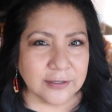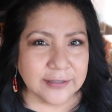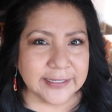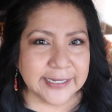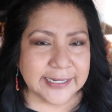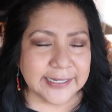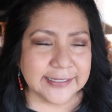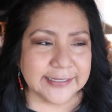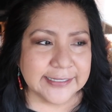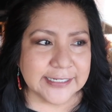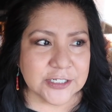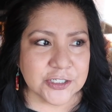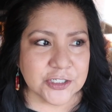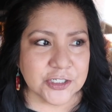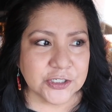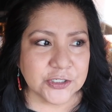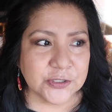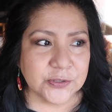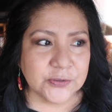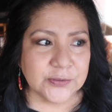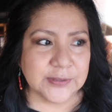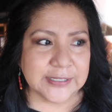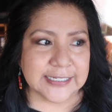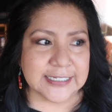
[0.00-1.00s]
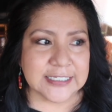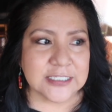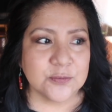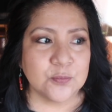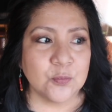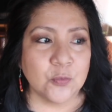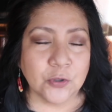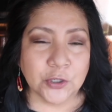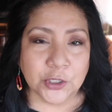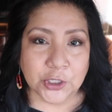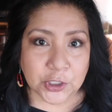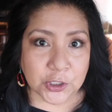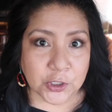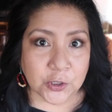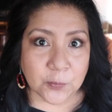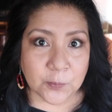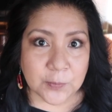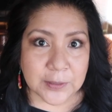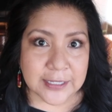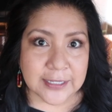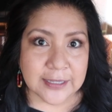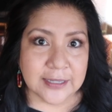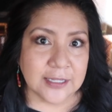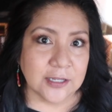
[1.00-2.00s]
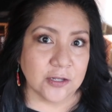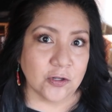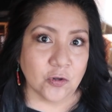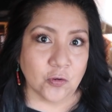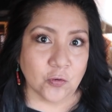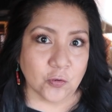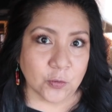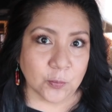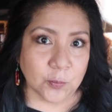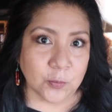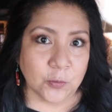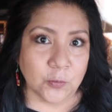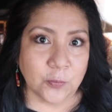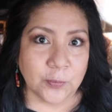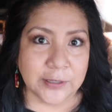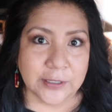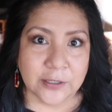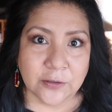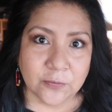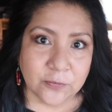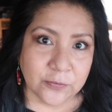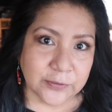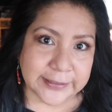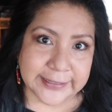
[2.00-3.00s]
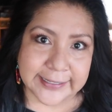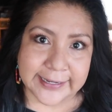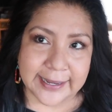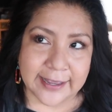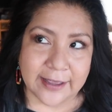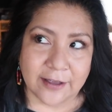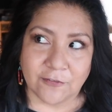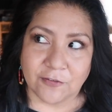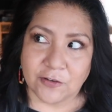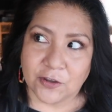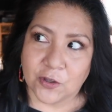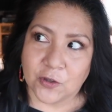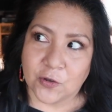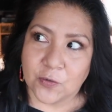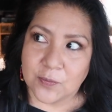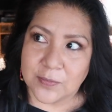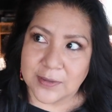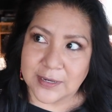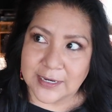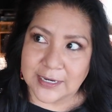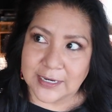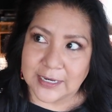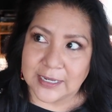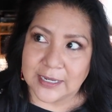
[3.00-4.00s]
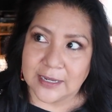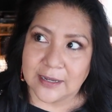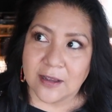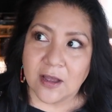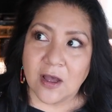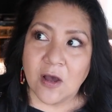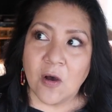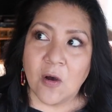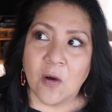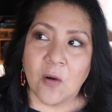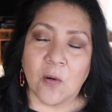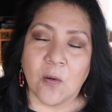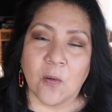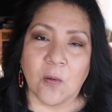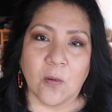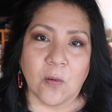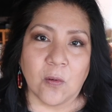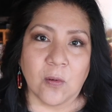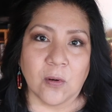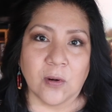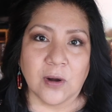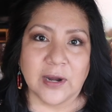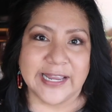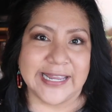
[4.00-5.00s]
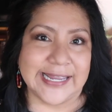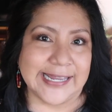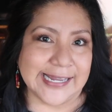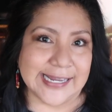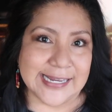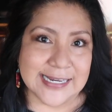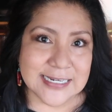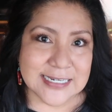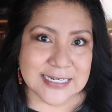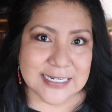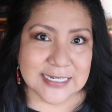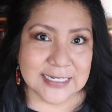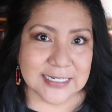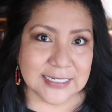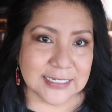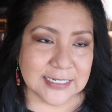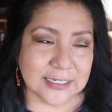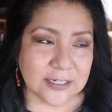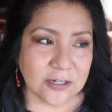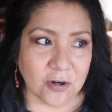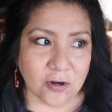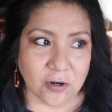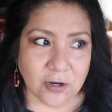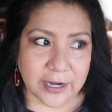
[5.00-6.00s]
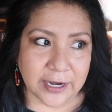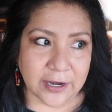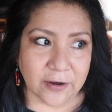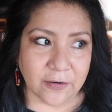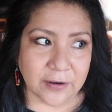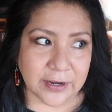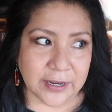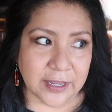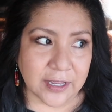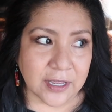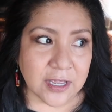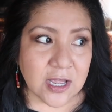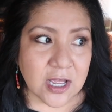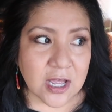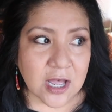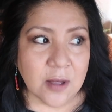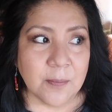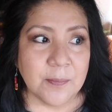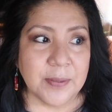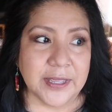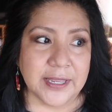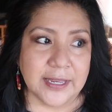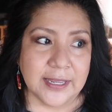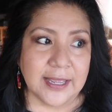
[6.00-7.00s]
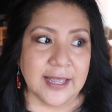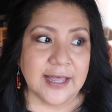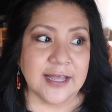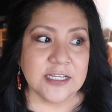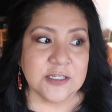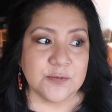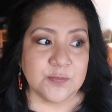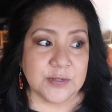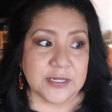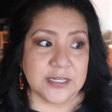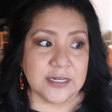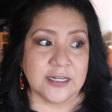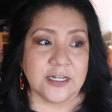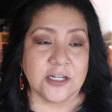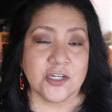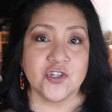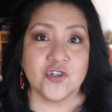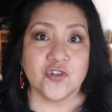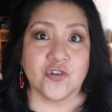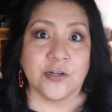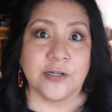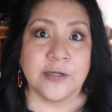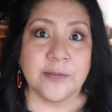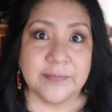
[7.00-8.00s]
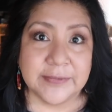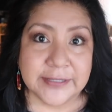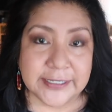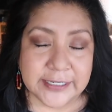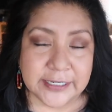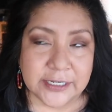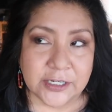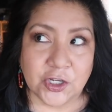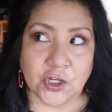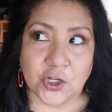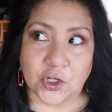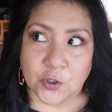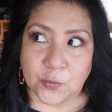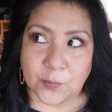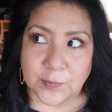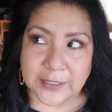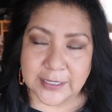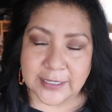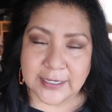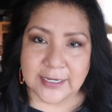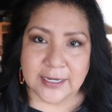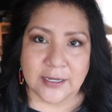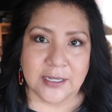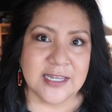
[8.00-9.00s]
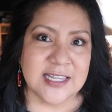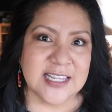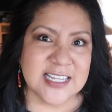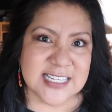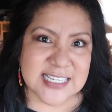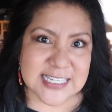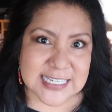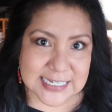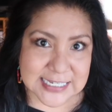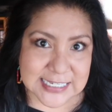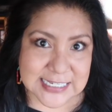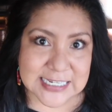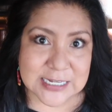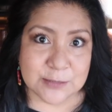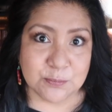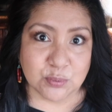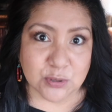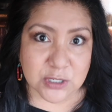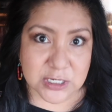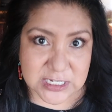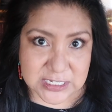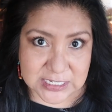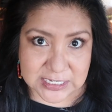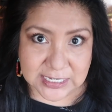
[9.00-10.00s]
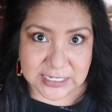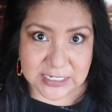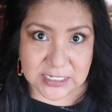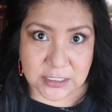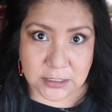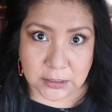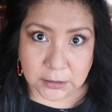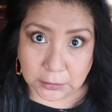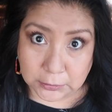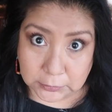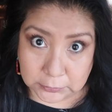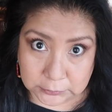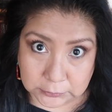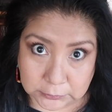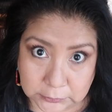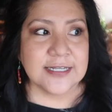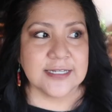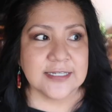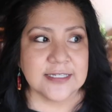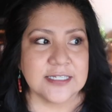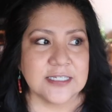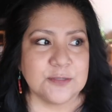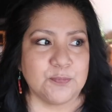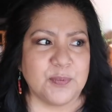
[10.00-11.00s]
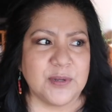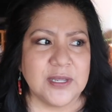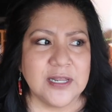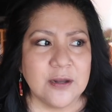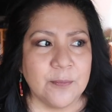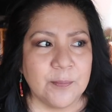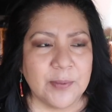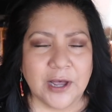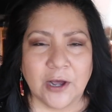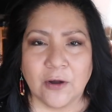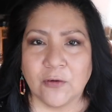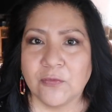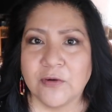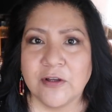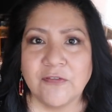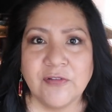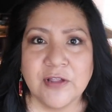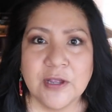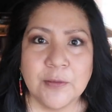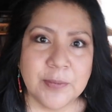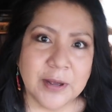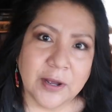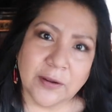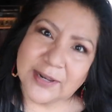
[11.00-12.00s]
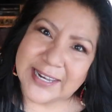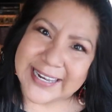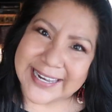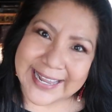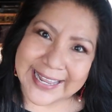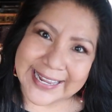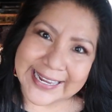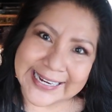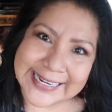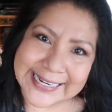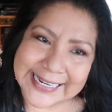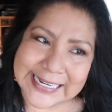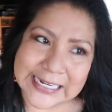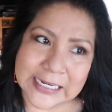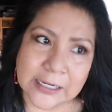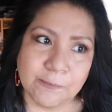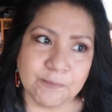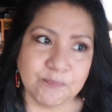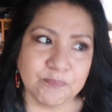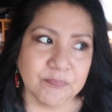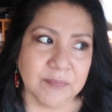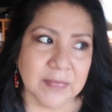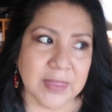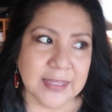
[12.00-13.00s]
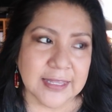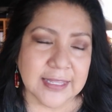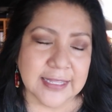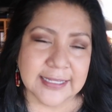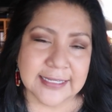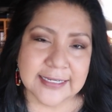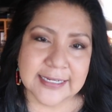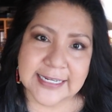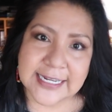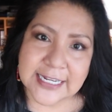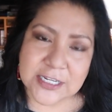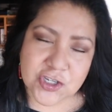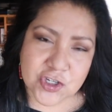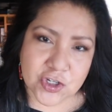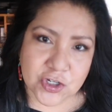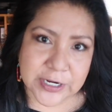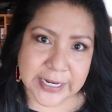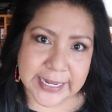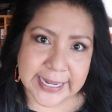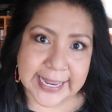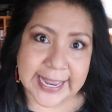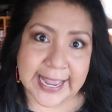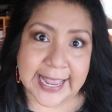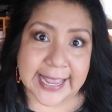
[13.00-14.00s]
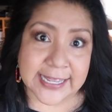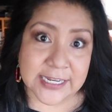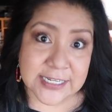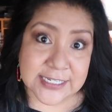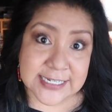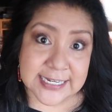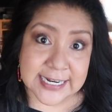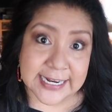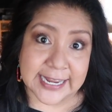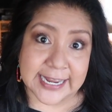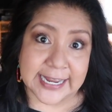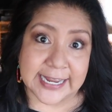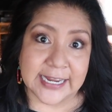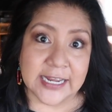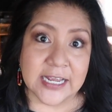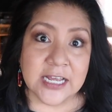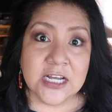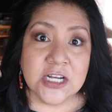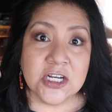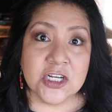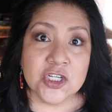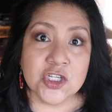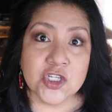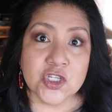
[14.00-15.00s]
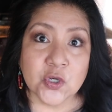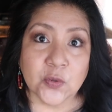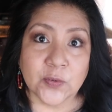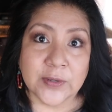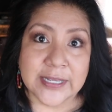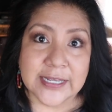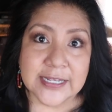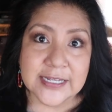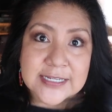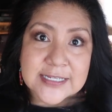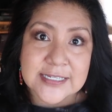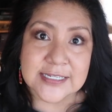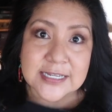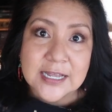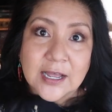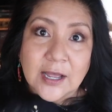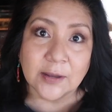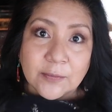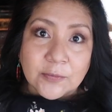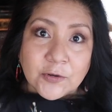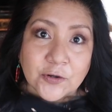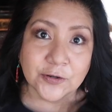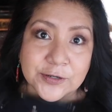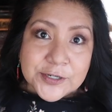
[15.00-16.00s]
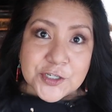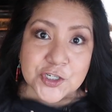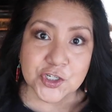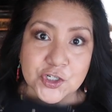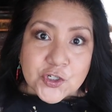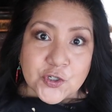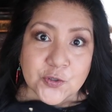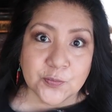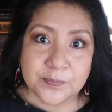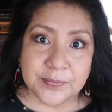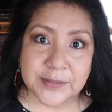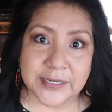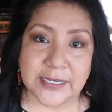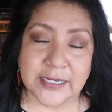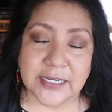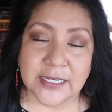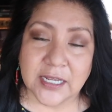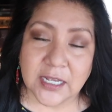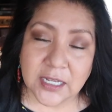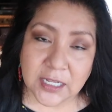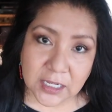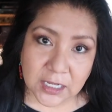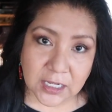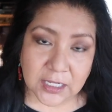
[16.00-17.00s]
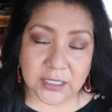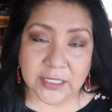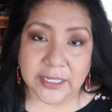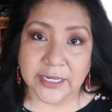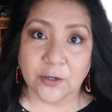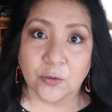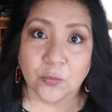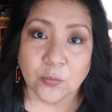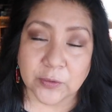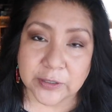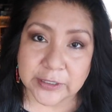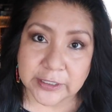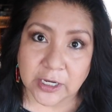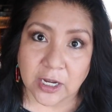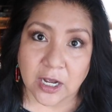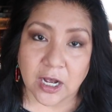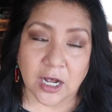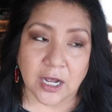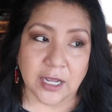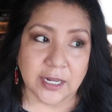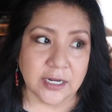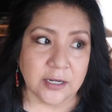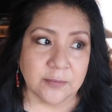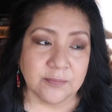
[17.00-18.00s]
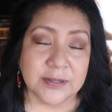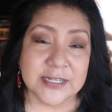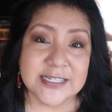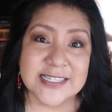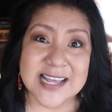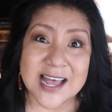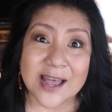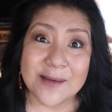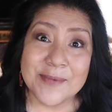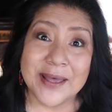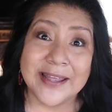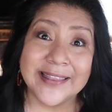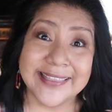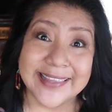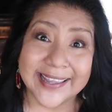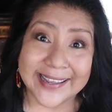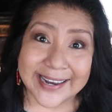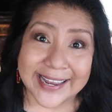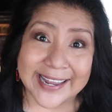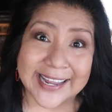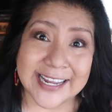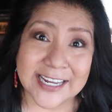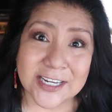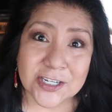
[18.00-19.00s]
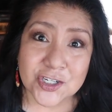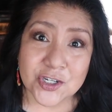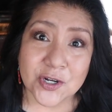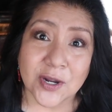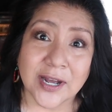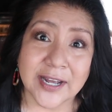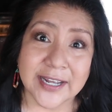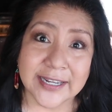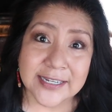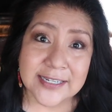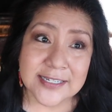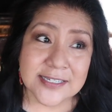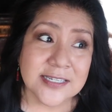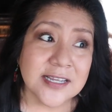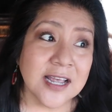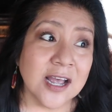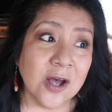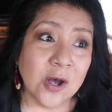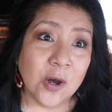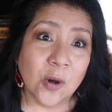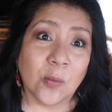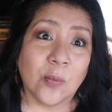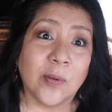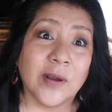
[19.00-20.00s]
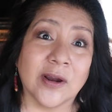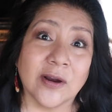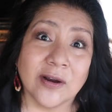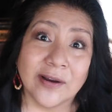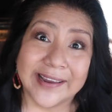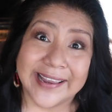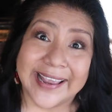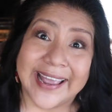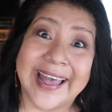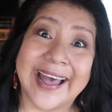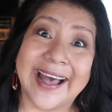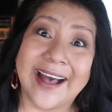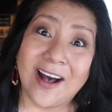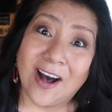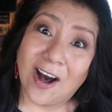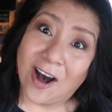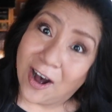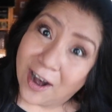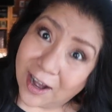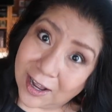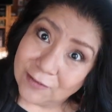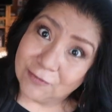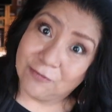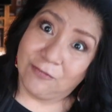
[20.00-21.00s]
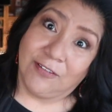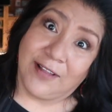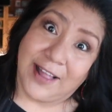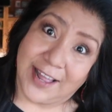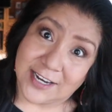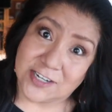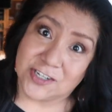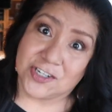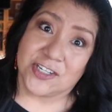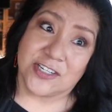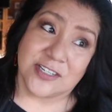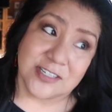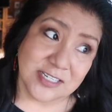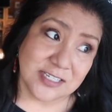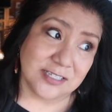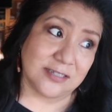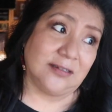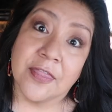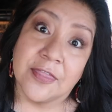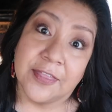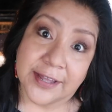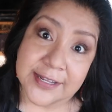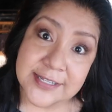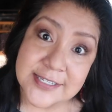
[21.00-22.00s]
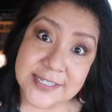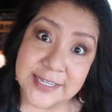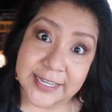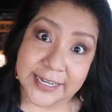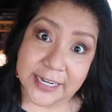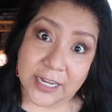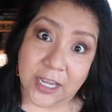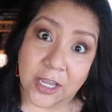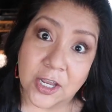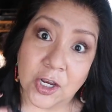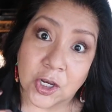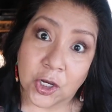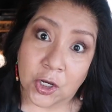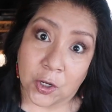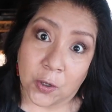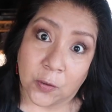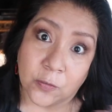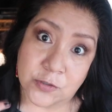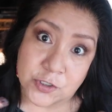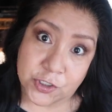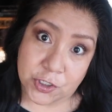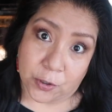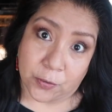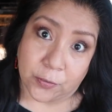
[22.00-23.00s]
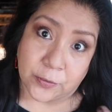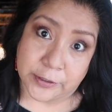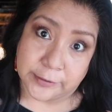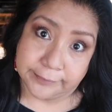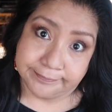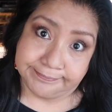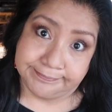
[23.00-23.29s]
lately too. It's more humid than normal. We don't really have humidity or heat in our area, but it has been extremely humid in the 60%. It's been about roughly about 90 uh, yesterday and today so hence i'm going to be like really hot and plus i'm at that age you guys where yeah hot flashes that's like no joke